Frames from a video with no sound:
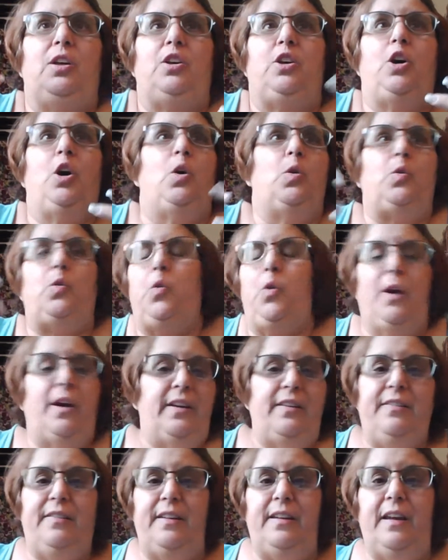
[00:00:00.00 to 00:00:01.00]
go
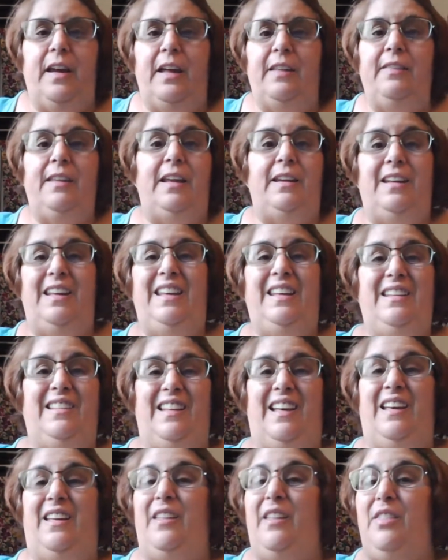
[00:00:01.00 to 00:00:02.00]
crazy and then eat
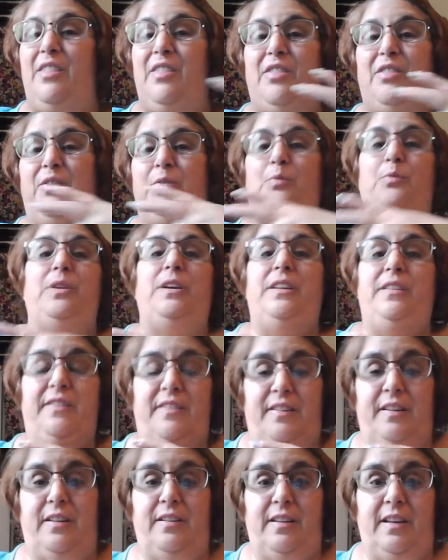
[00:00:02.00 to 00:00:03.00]
like 3
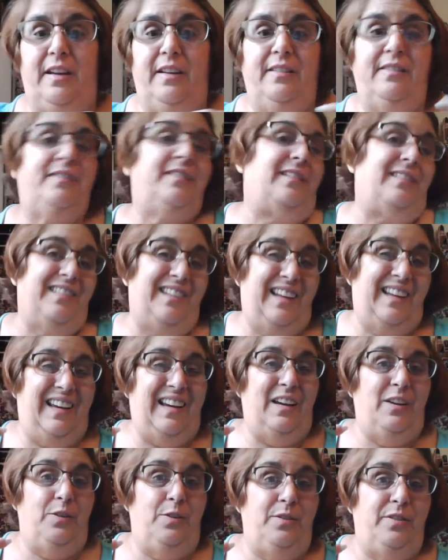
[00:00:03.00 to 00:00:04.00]
sundaes like I
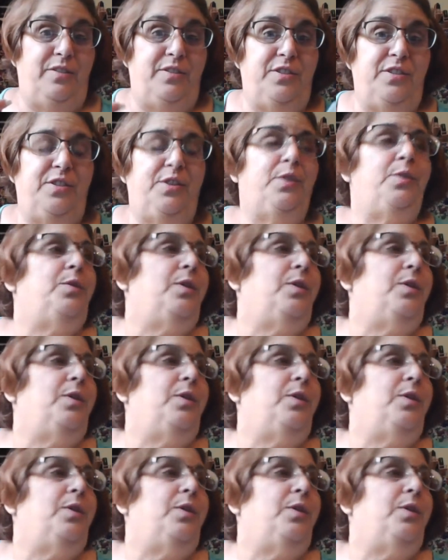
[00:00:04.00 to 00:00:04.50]
used to do.